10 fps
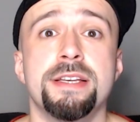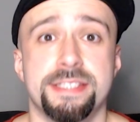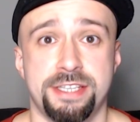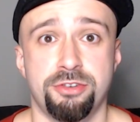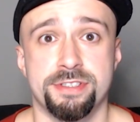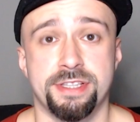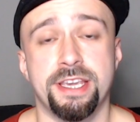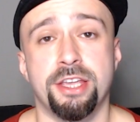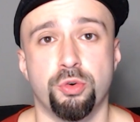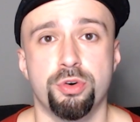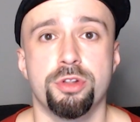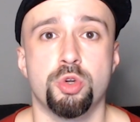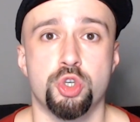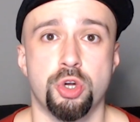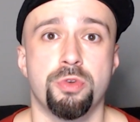Seriously, in order
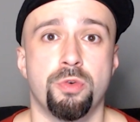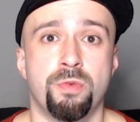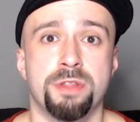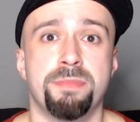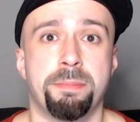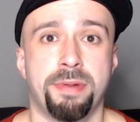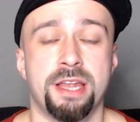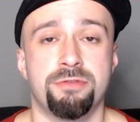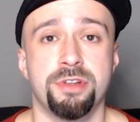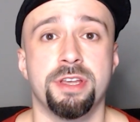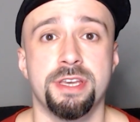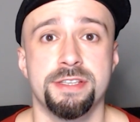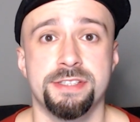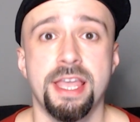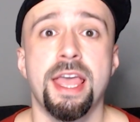to show you what my plan really
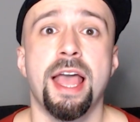is,